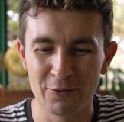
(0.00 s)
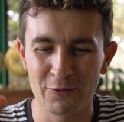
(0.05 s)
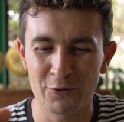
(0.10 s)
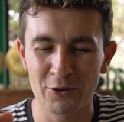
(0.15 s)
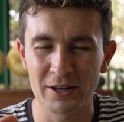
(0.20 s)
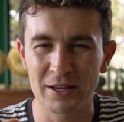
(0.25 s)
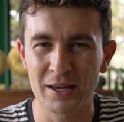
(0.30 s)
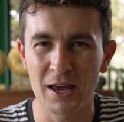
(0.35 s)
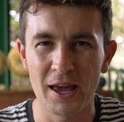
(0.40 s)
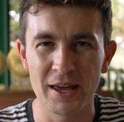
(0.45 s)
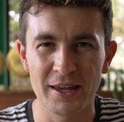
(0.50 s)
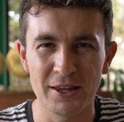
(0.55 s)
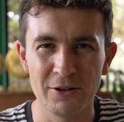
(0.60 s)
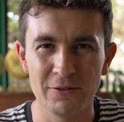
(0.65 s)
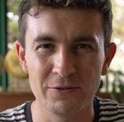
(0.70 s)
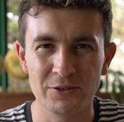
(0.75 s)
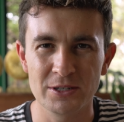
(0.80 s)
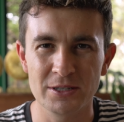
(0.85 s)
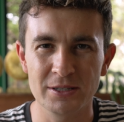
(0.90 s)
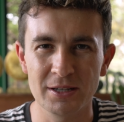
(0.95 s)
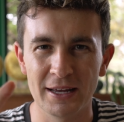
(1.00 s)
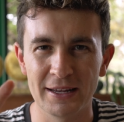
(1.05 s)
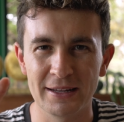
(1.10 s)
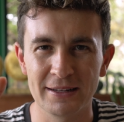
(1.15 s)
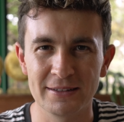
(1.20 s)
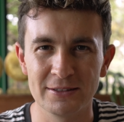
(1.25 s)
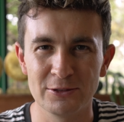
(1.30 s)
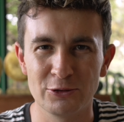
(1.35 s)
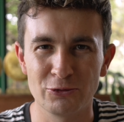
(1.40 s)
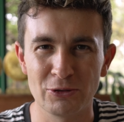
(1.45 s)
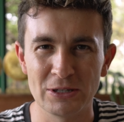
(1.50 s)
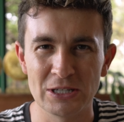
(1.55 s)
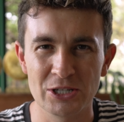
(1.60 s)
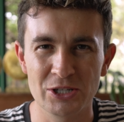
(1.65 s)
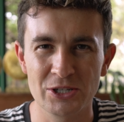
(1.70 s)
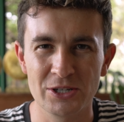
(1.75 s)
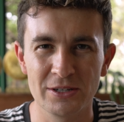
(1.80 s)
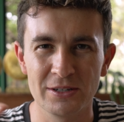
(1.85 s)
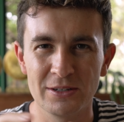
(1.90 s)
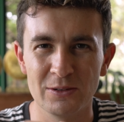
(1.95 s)
you've got a cake and you've just like
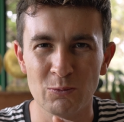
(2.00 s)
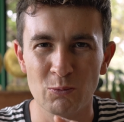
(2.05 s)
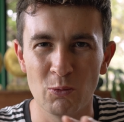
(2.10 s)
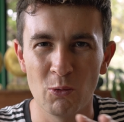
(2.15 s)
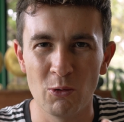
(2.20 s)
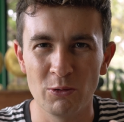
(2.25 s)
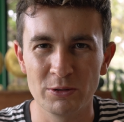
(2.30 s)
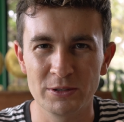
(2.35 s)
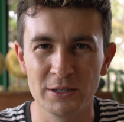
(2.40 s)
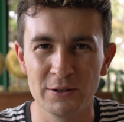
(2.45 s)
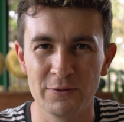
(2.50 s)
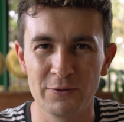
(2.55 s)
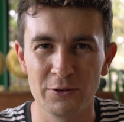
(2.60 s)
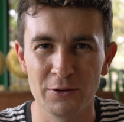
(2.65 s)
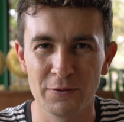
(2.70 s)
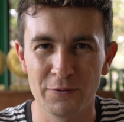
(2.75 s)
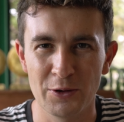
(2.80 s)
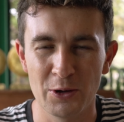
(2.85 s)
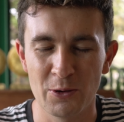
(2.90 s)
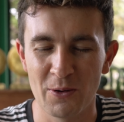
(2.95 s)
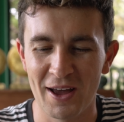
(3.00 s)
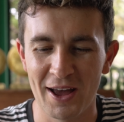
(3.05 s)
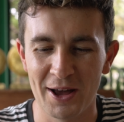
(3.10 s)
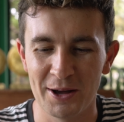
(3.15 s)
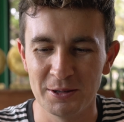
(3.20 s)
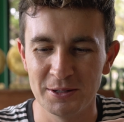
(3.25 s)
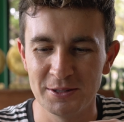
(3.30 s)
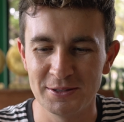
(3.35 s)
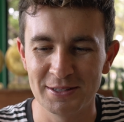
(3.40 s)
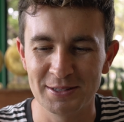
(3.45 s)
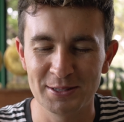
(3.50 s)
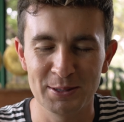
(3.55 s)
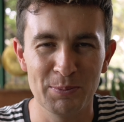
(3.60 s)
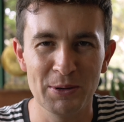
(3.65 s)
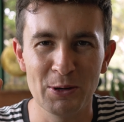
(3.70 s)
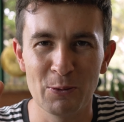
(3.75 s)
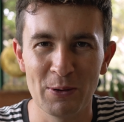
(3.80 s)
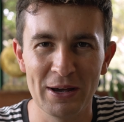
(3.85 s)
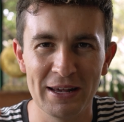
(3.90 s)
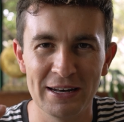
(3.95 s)
drenched it in water for a few hours. It's a
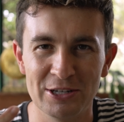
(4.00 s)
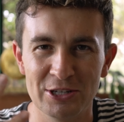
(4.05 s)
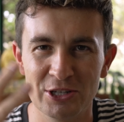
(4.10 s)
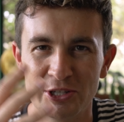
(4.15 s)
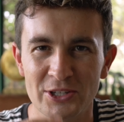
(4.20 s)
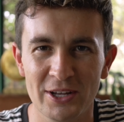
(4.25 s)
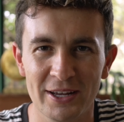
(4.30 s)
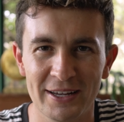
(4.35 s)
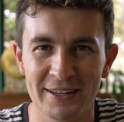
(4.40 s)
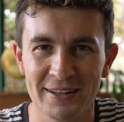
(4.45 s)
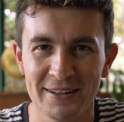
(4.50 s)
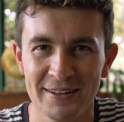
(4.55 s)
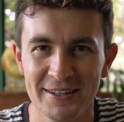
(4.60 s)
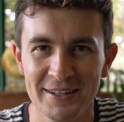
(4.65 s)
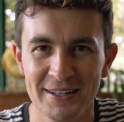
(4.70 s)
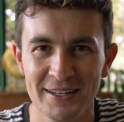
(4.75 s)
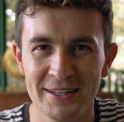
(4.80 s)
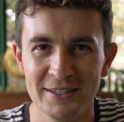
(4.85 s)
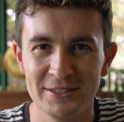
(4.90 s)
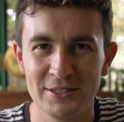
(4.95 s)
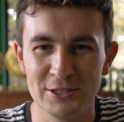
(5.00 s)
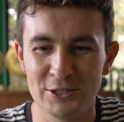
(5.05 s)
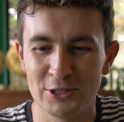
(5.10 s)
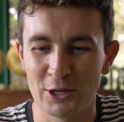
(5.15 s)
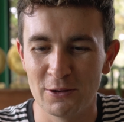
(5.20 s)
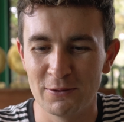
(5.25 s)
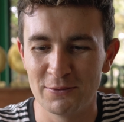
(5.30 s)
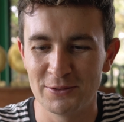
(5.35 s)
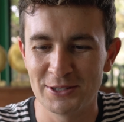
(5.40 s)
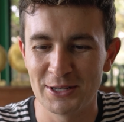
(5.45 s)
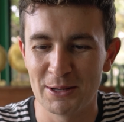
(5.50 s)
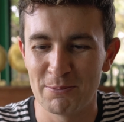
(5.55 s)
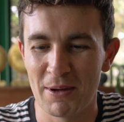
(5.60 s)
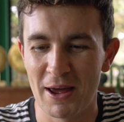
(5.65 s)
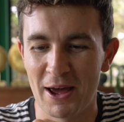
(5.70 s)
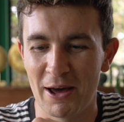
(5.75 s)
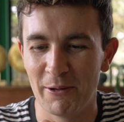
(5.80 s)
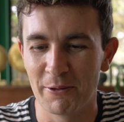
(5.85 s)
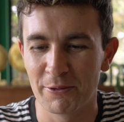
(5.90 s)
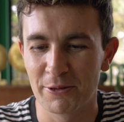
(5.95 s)
bit weird. It just like dissolves in your
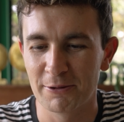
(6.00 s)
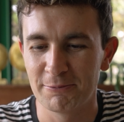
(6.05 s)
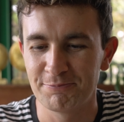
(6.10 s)
mouth.